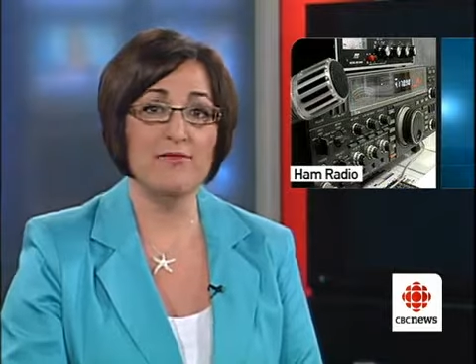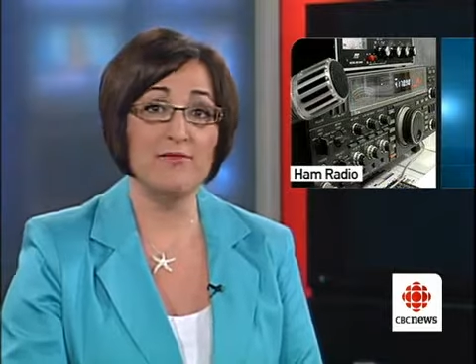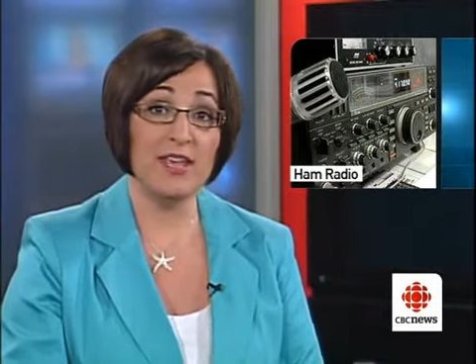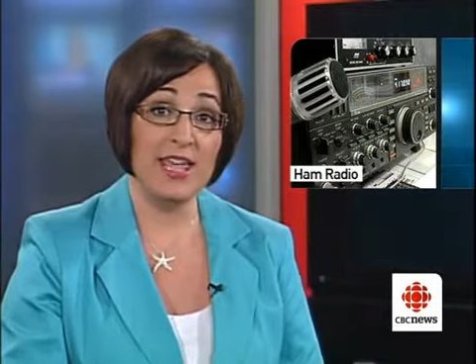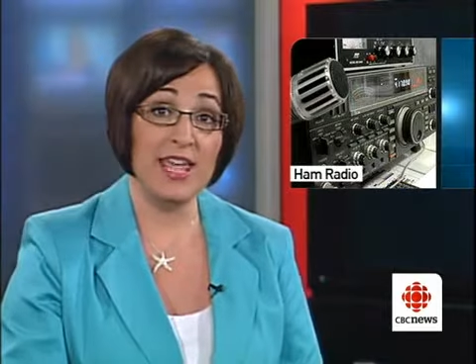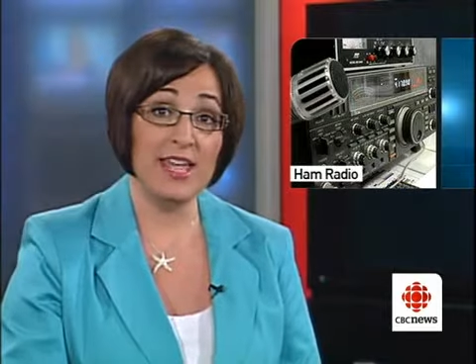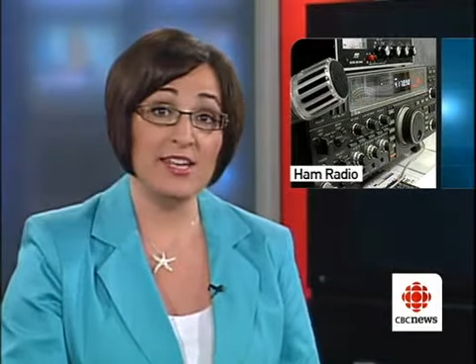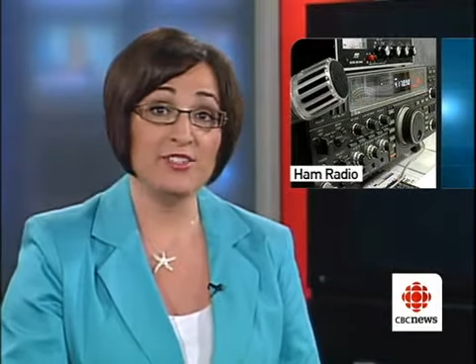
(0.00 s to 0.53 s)
and
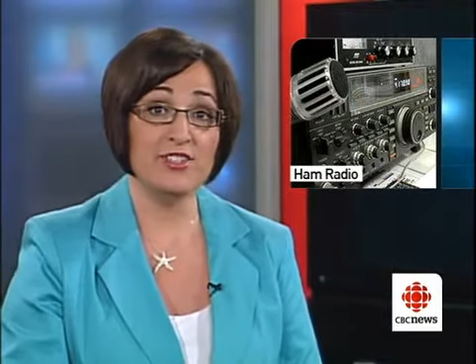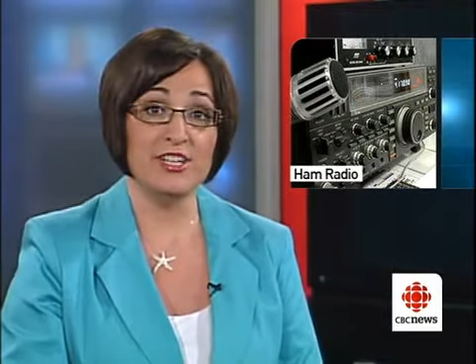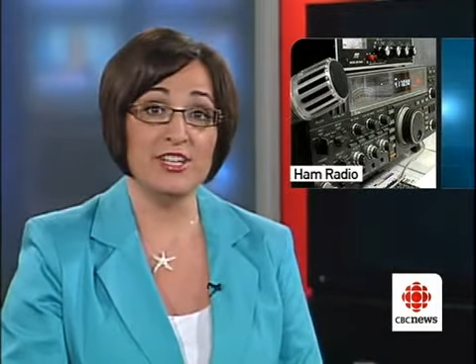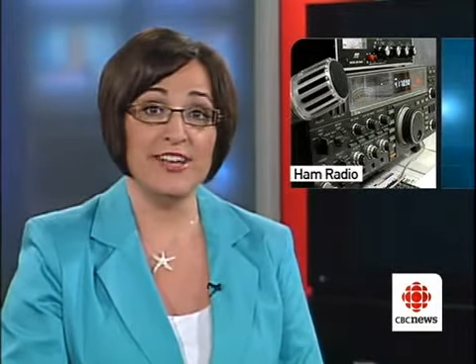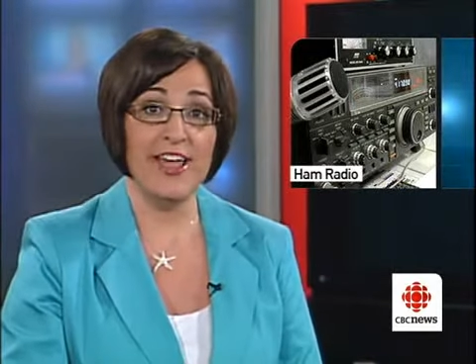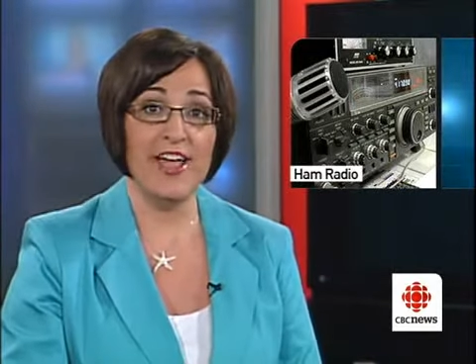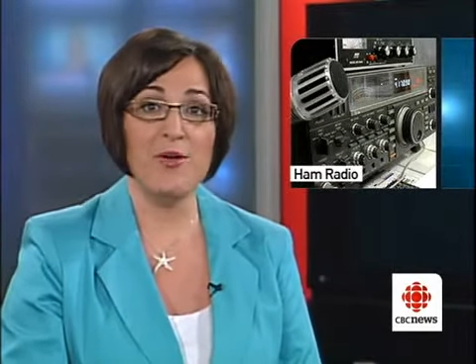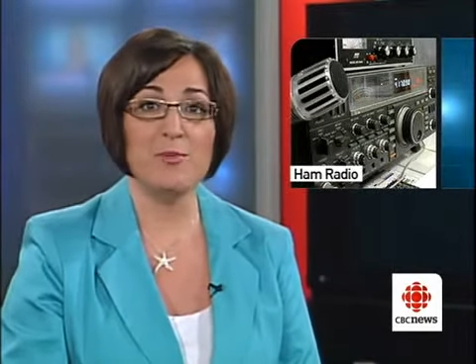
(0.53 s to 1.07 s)

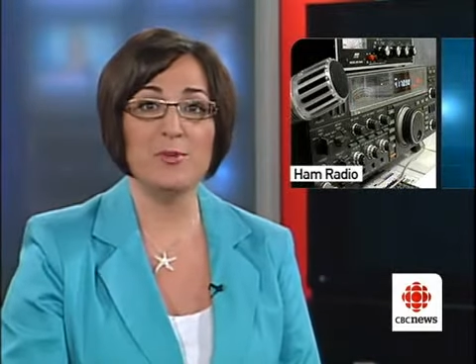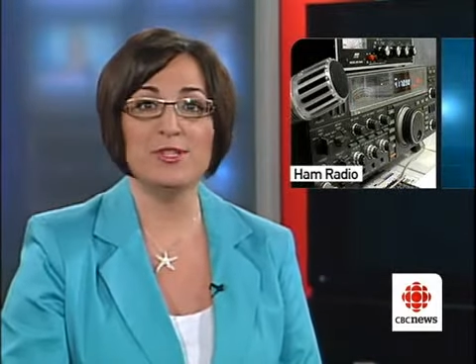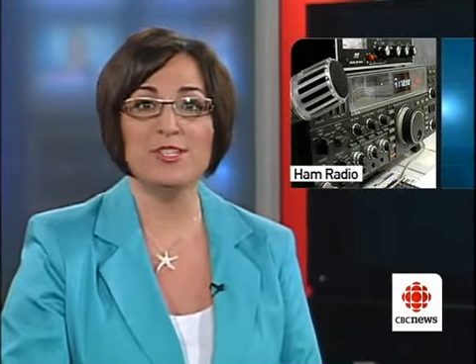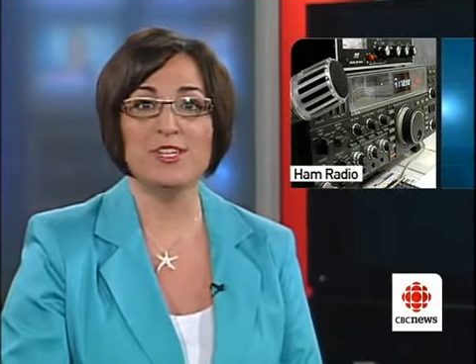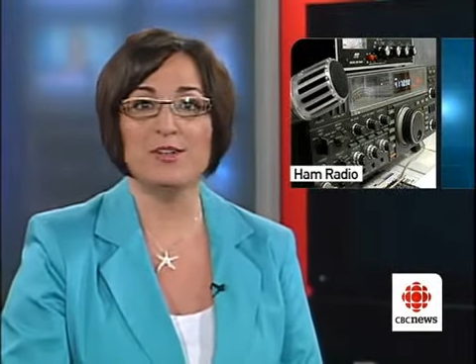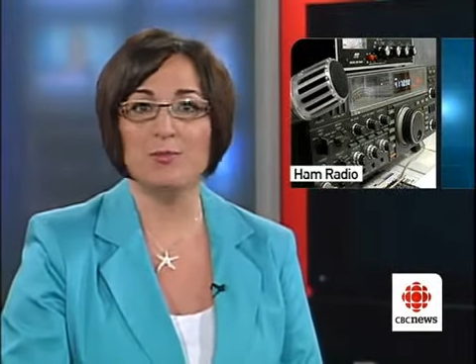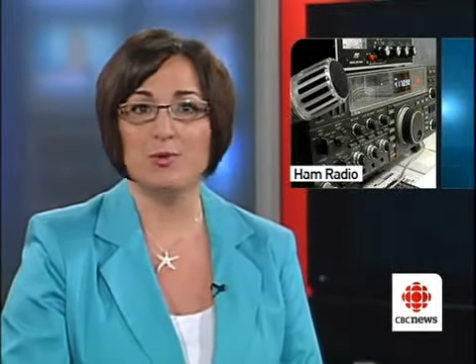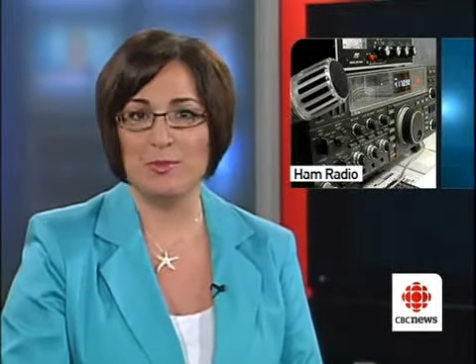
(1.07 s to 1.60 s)
vacation in
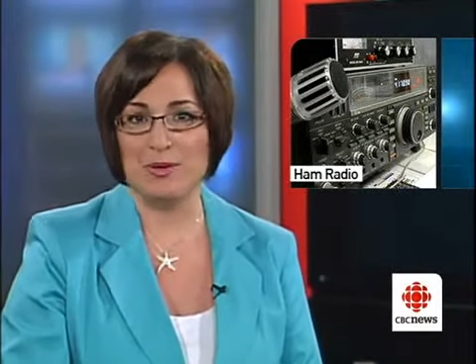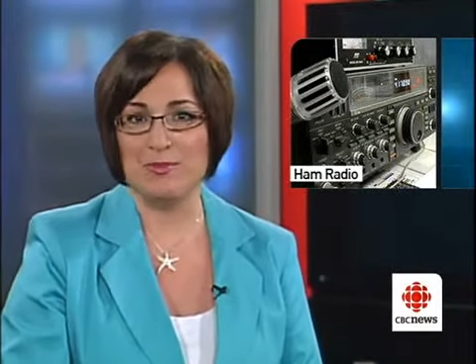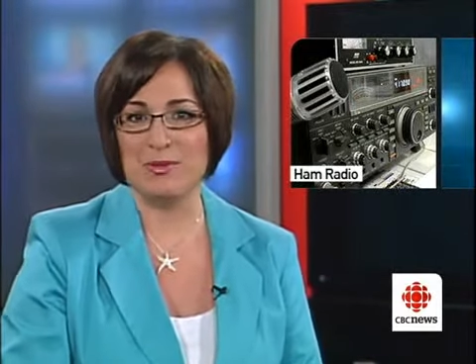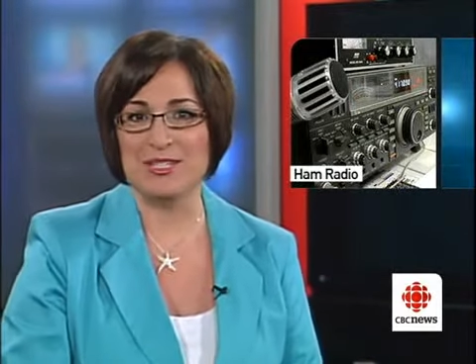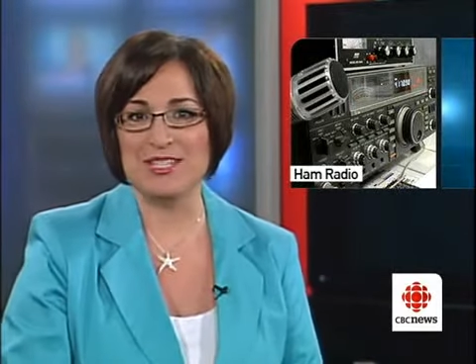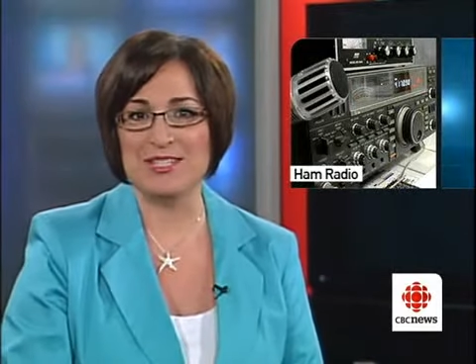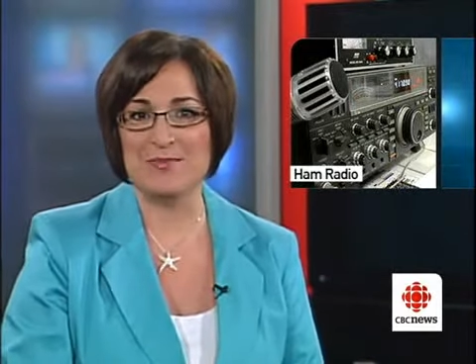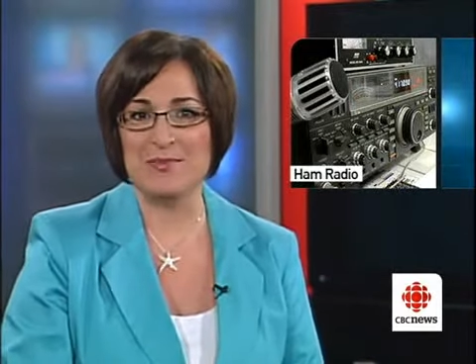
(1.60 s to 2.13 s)
Alberton will be
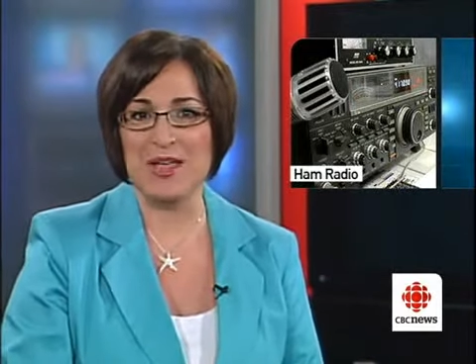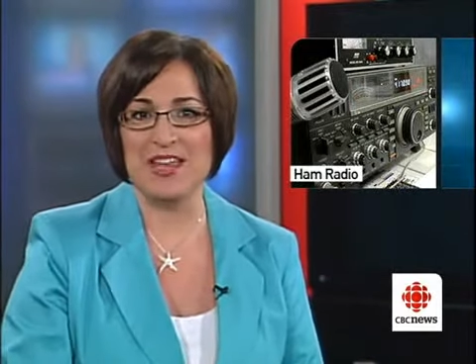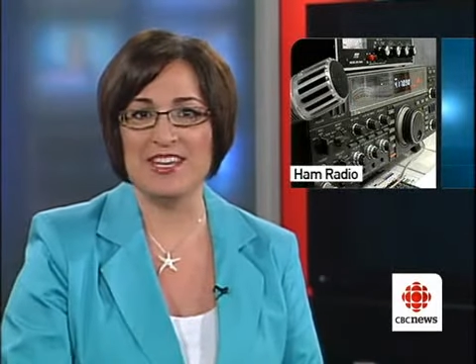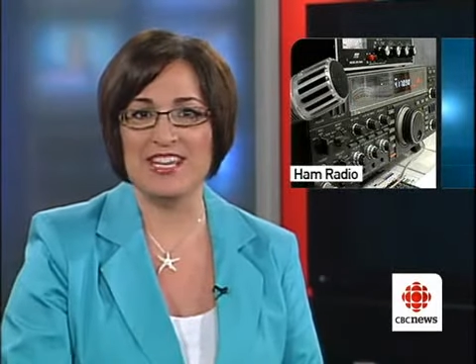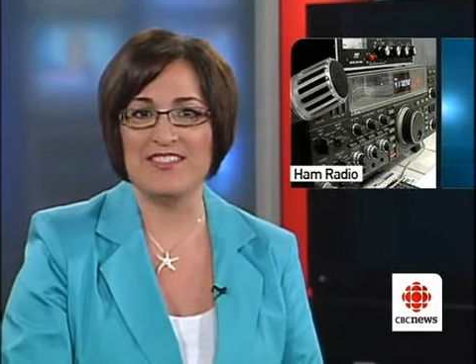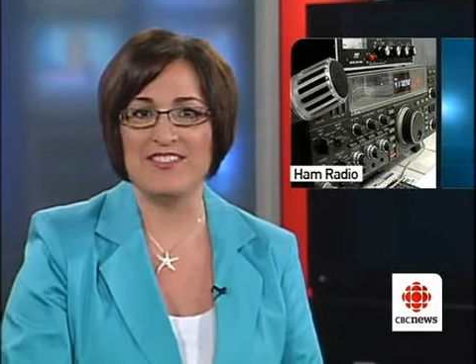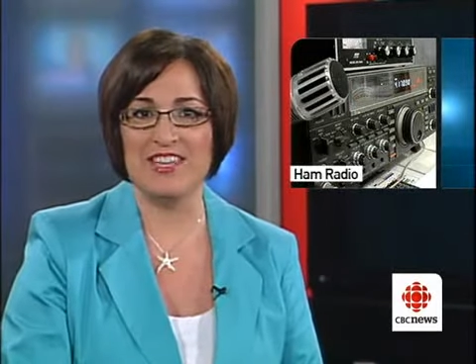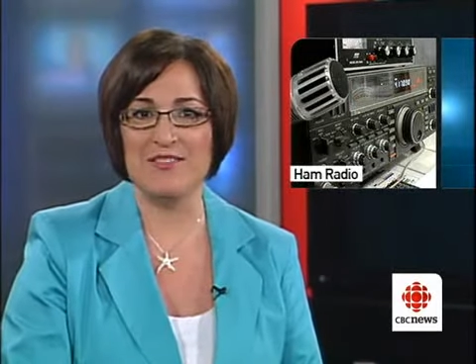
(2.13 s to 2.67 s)

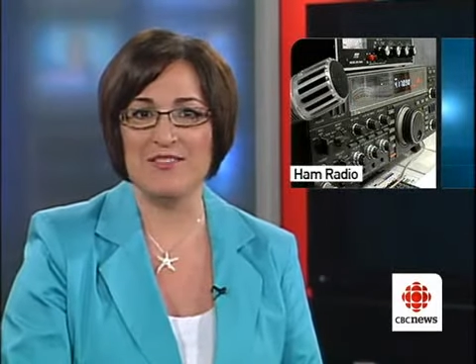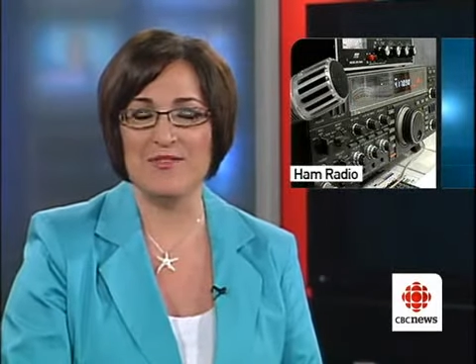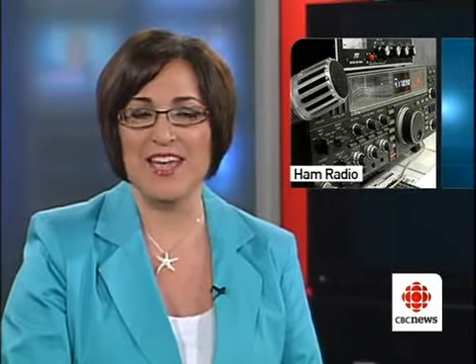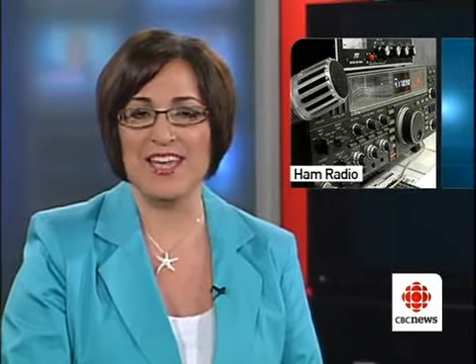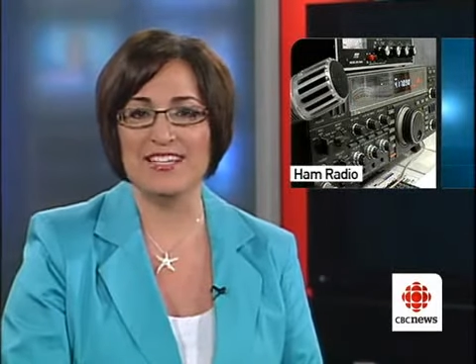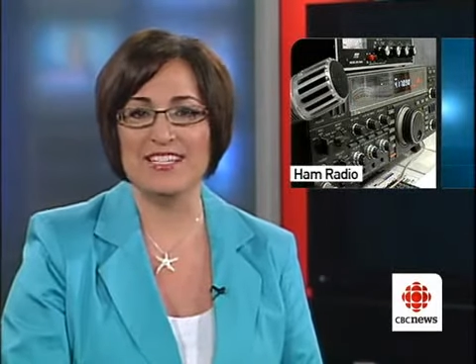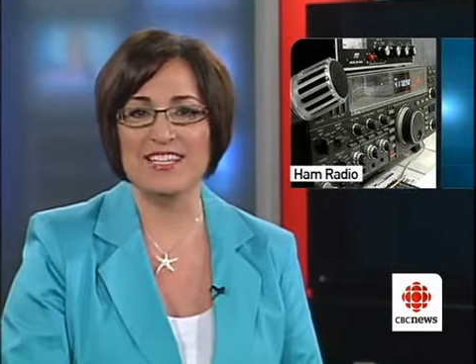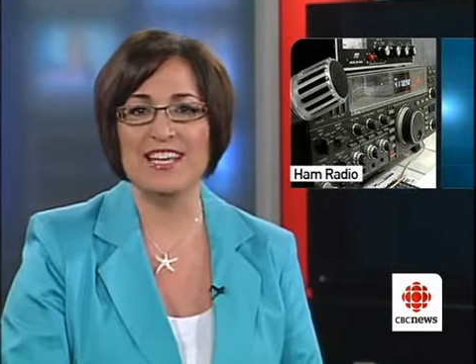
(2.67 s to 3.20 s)
participating in the
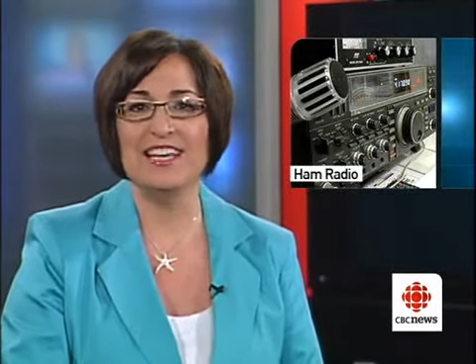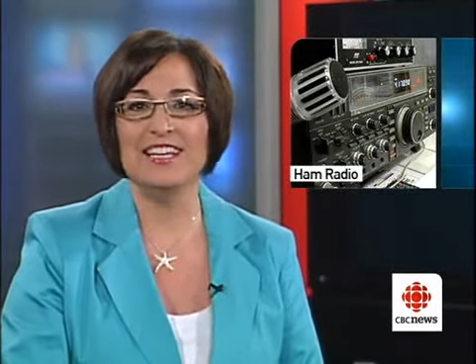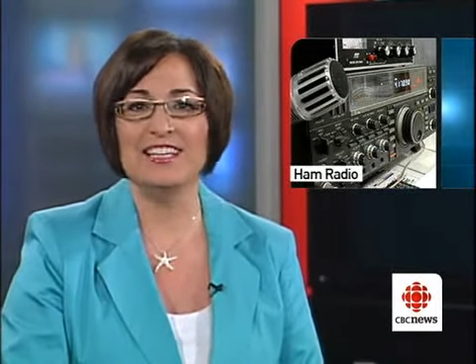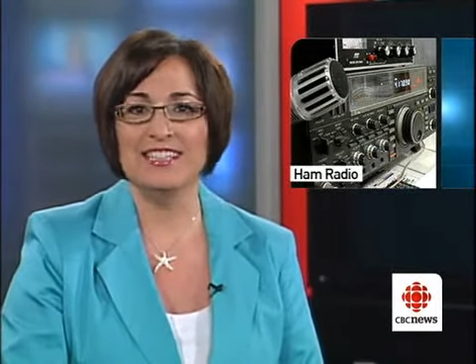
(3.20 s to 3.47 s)
event.